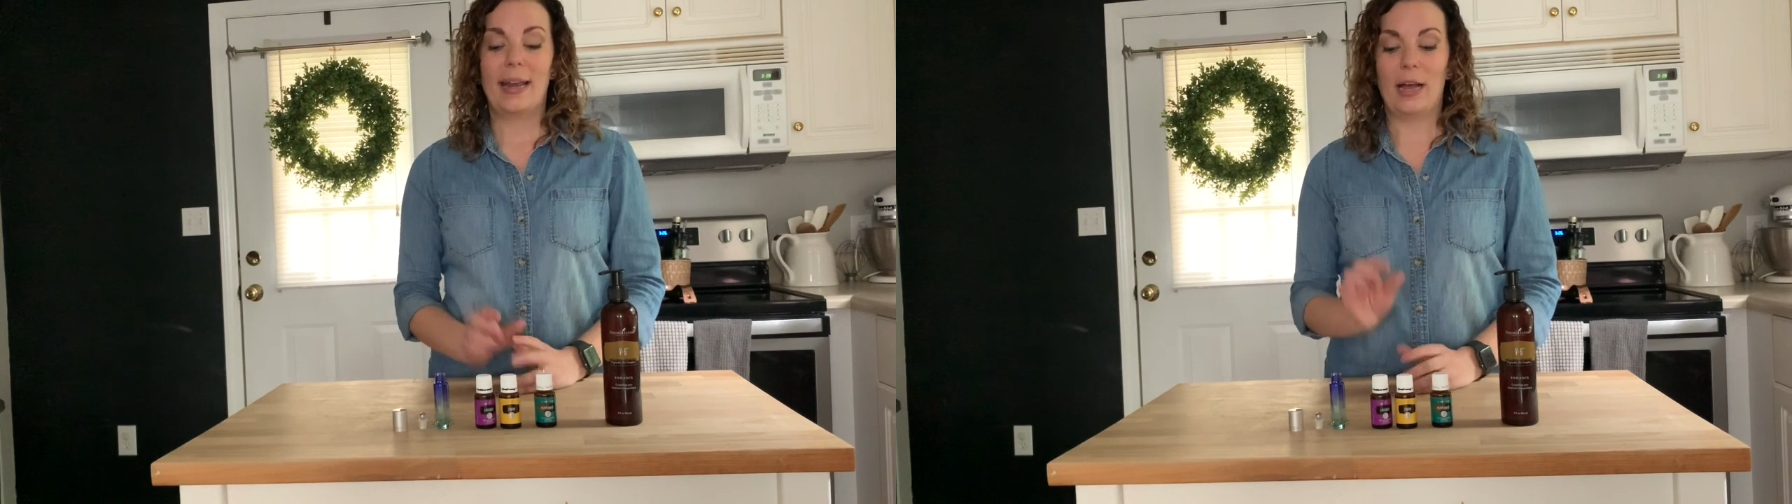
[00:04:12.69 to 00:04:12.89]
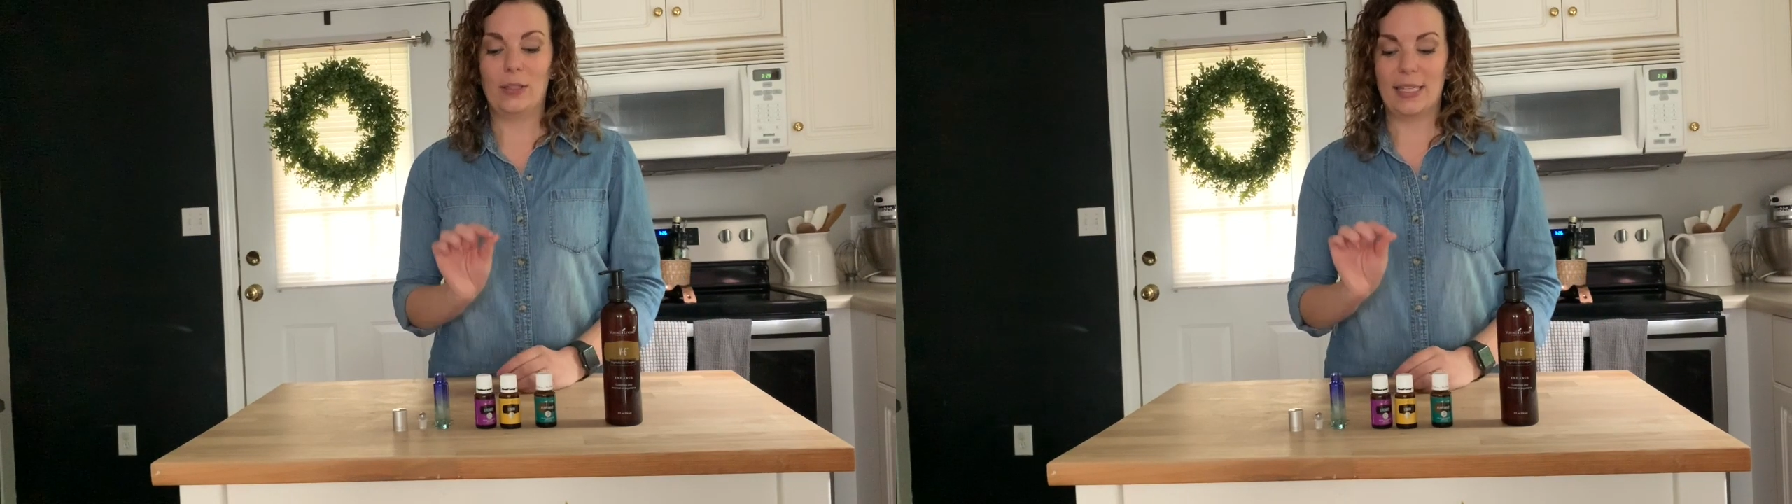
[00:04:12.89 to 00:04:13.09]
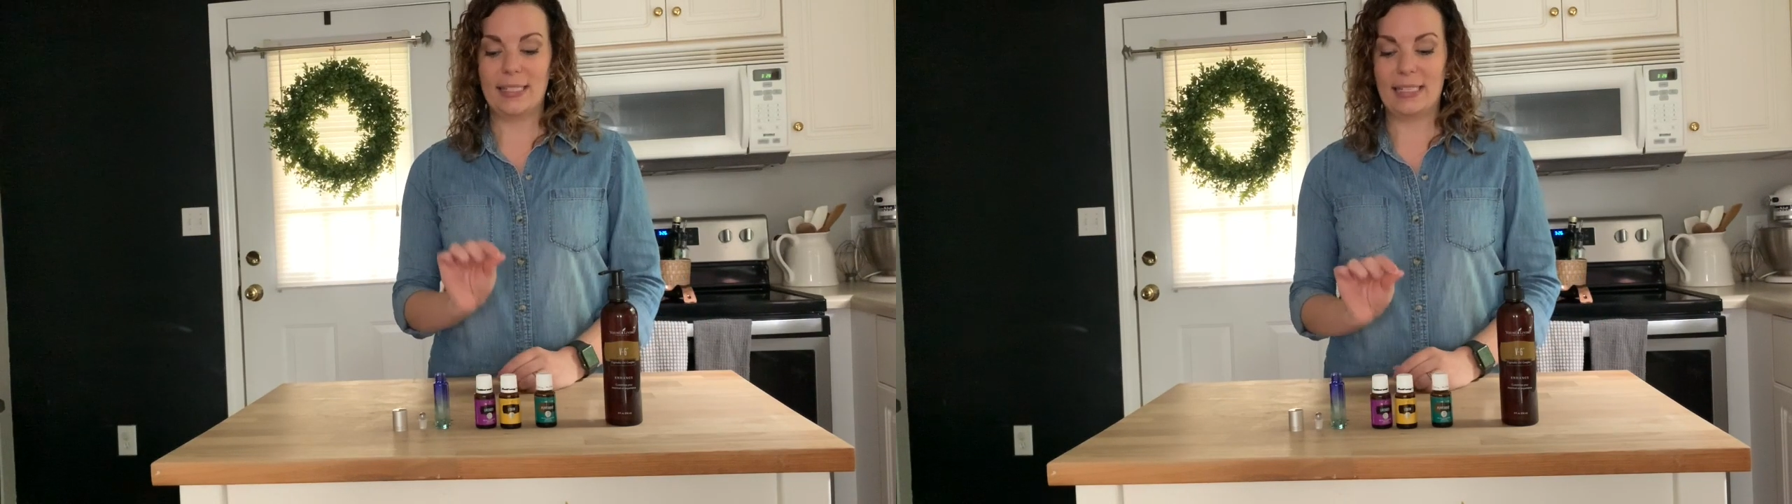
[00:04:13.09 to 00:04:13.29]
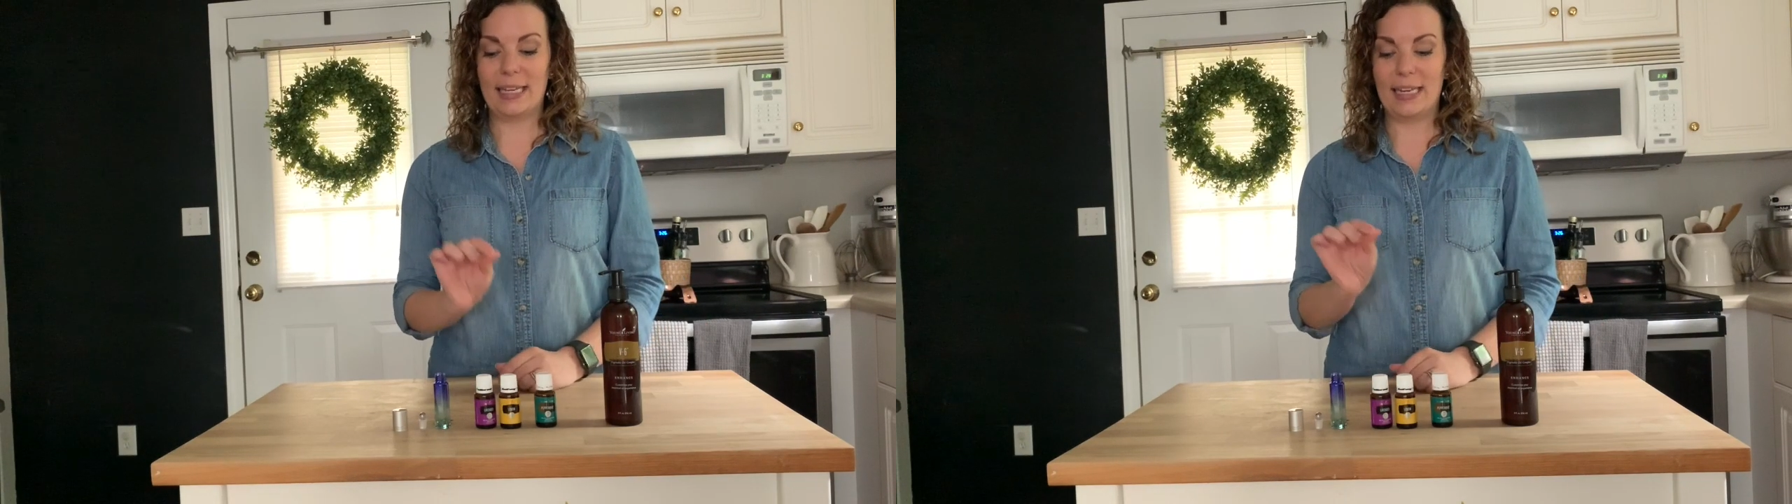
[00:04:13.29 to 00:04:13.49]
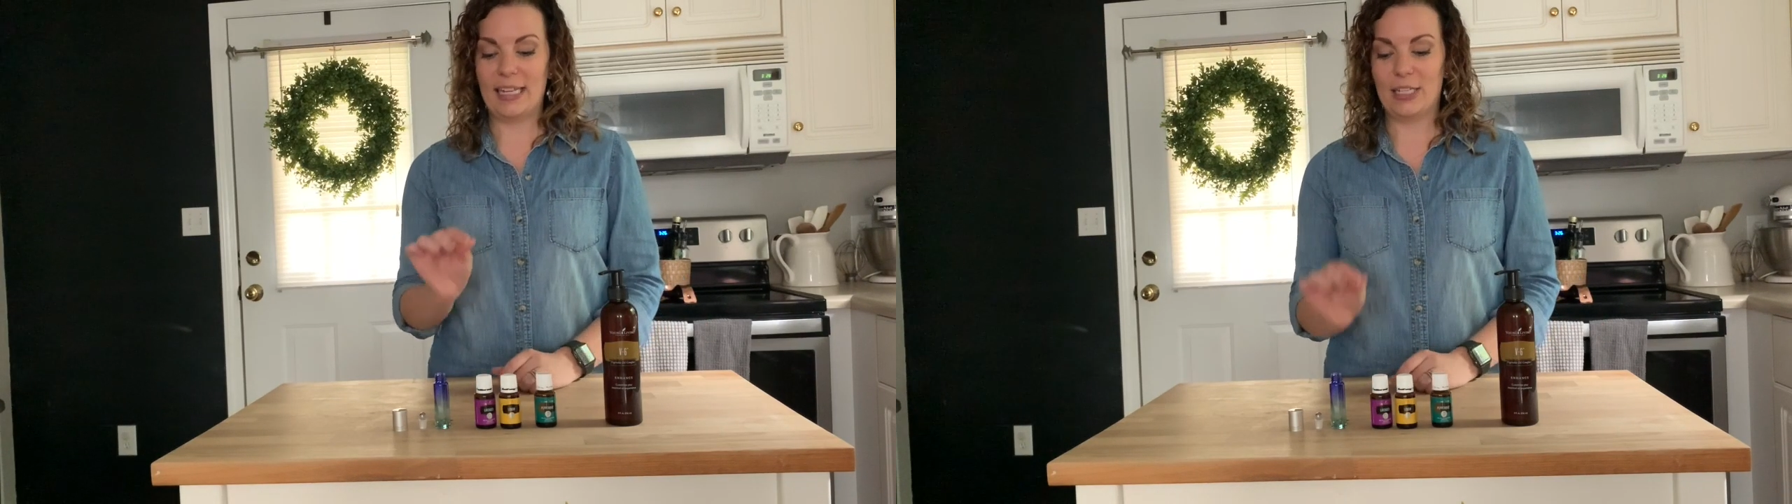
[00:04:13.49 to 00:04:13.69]
Now let's
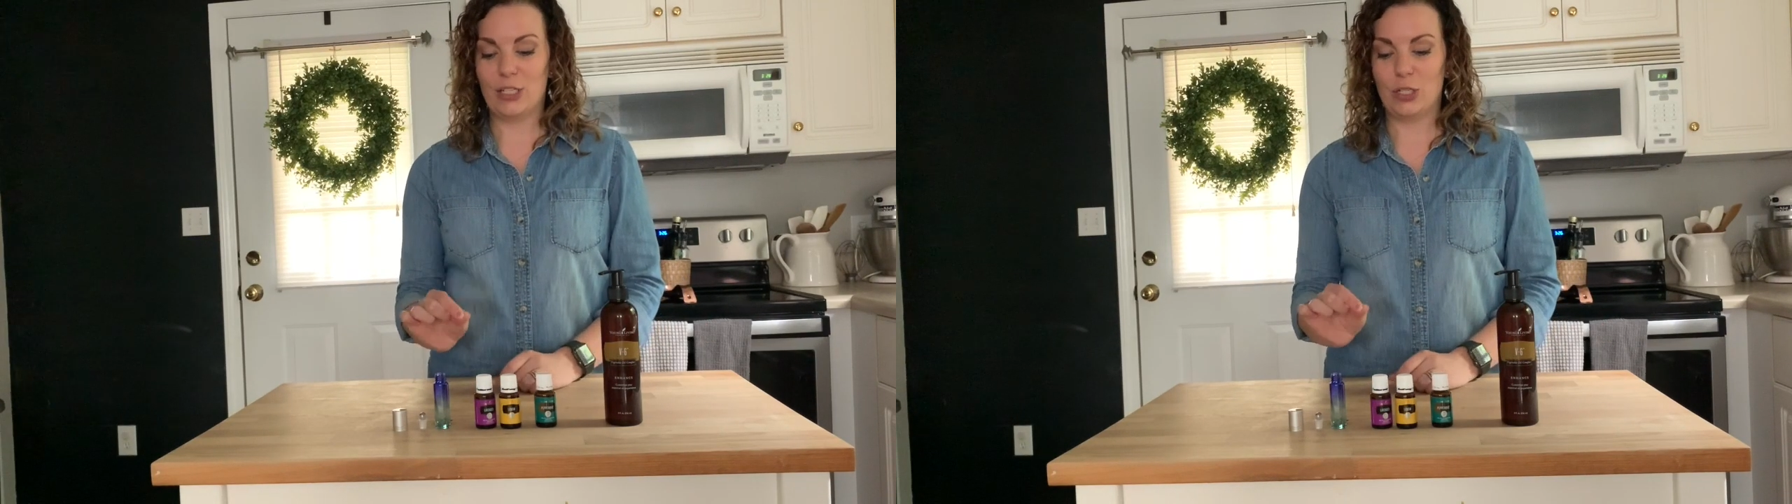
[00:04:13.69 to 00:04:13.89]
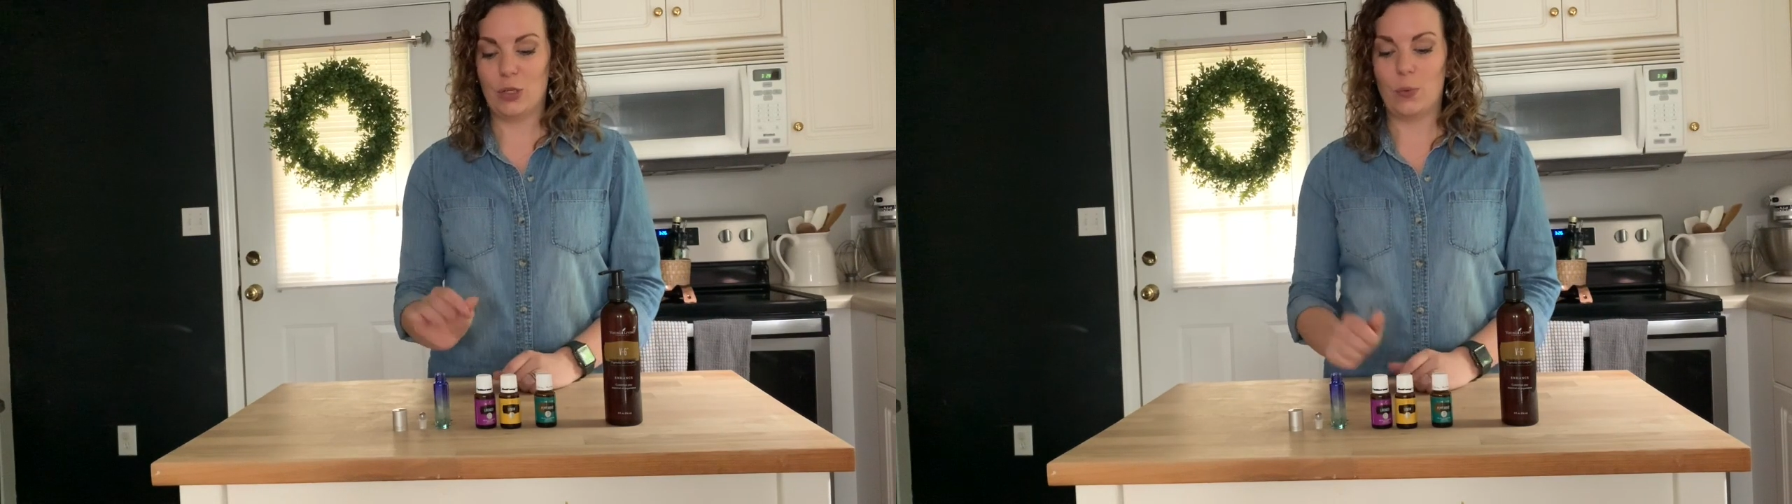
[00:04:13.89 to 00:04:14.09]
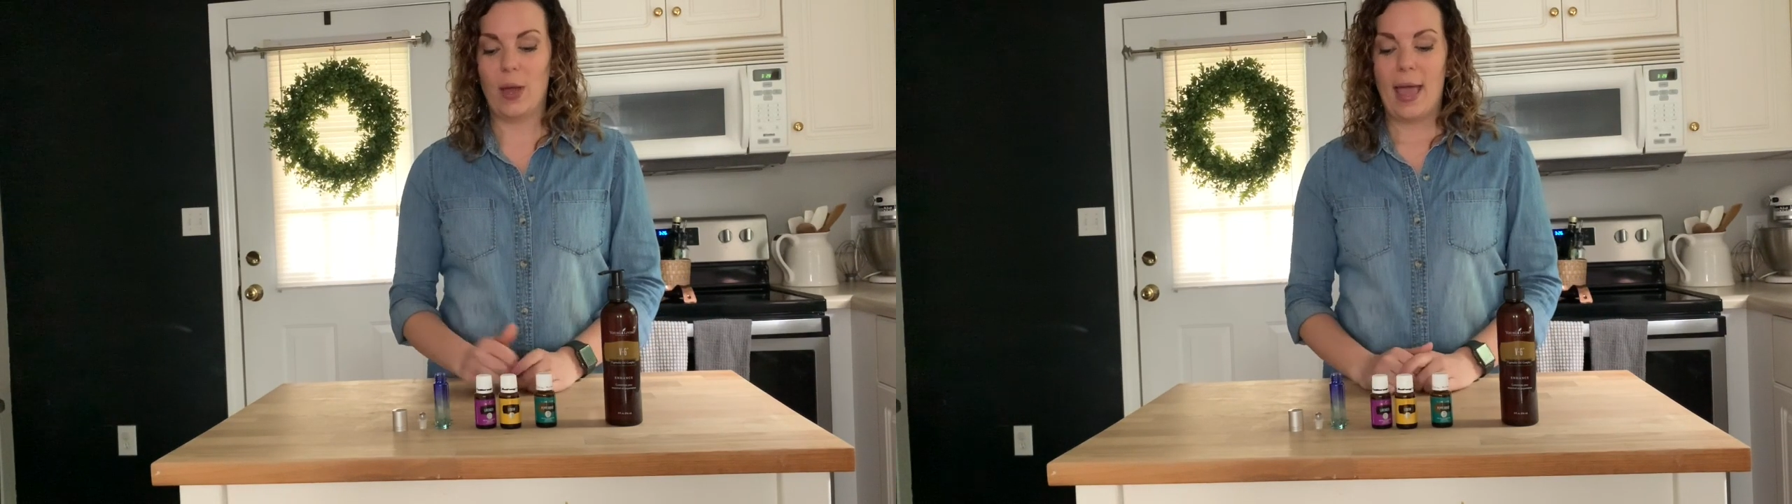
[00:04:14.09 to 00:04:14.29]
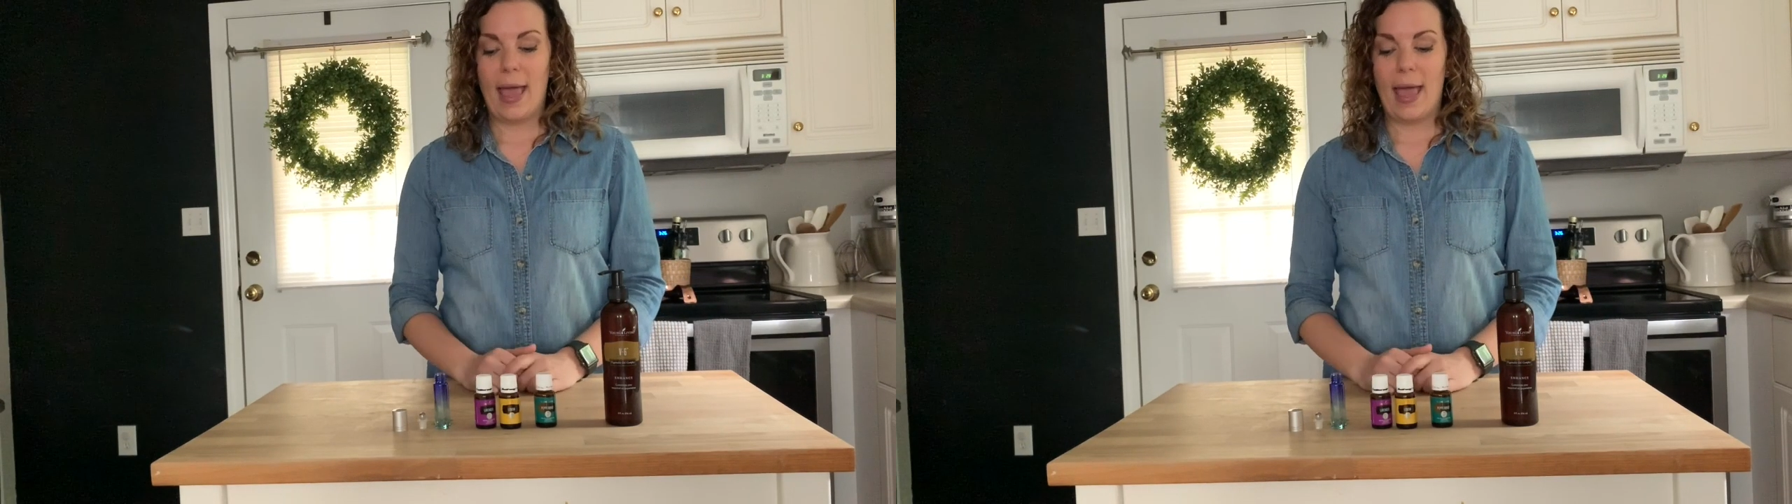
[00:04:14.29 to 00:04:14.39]
get into